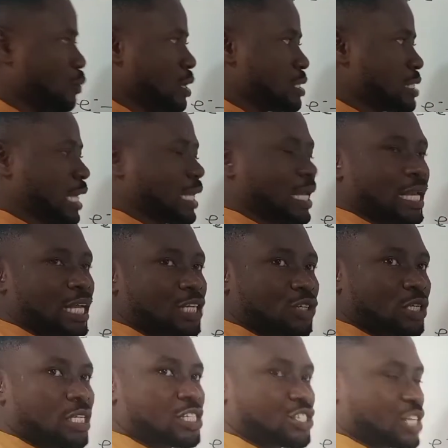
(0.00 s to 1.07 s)
once that
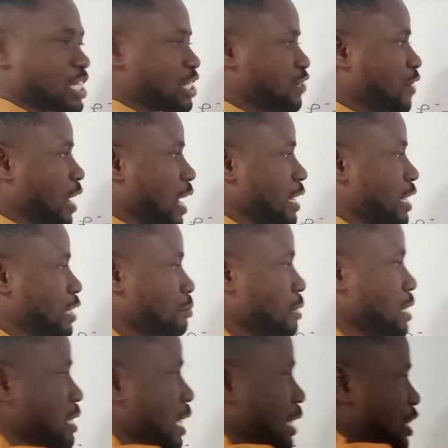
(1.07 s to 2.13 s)
electron is transferred, it
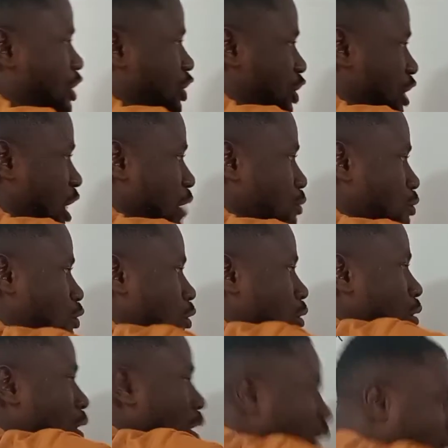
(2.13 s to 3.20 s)
means that this shell will no
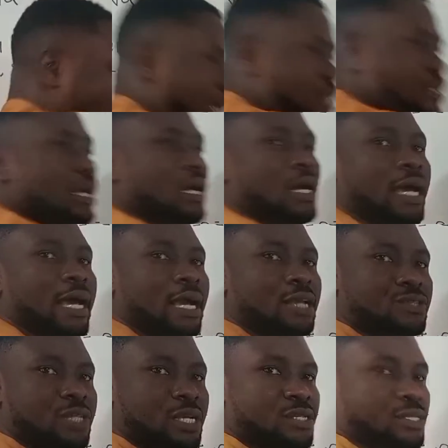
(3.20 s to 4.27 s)
longer
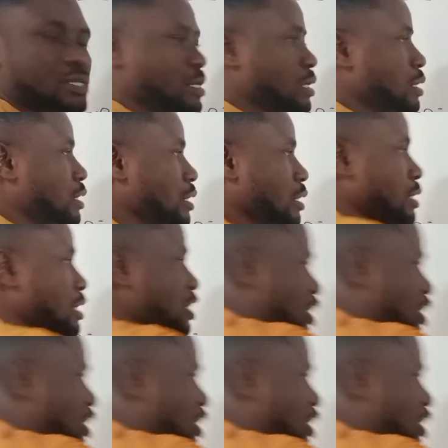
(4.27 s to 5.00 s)
exist. This